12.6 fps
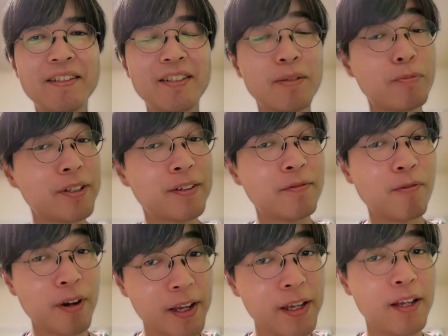the
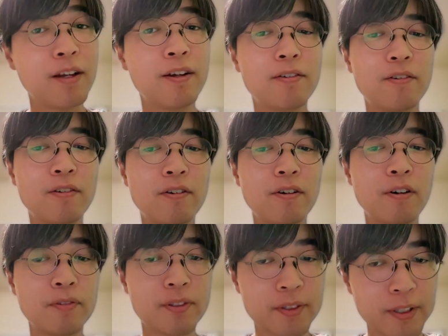way
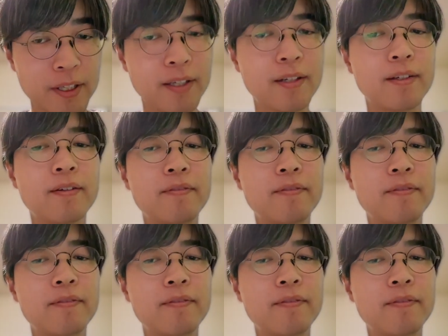of seeing.